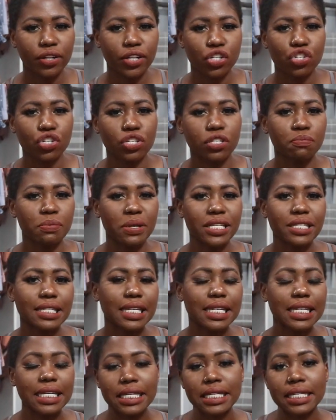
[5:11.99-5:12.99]
It just makes
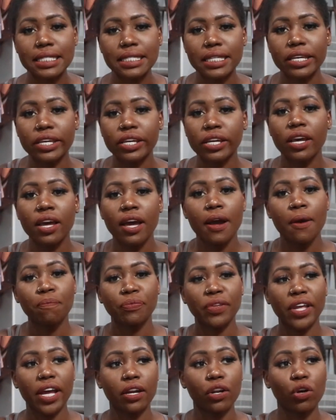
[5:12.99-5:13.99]
it easy
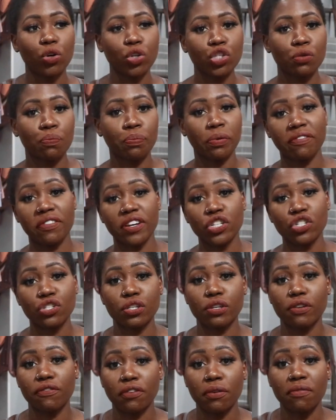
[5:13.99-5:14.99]
and also prevents
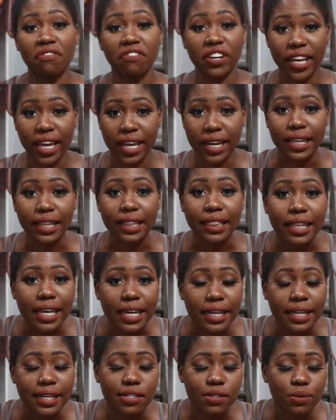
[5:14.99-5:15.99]
you from forgetting
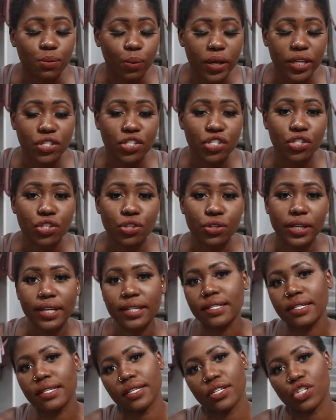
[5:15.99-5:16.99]
things once you get
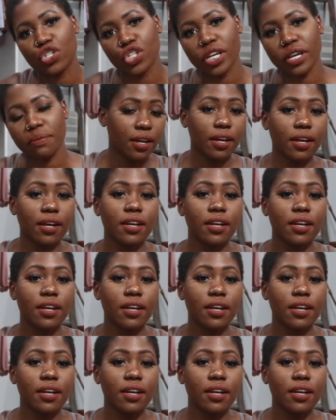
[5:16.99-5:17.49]
to the gym.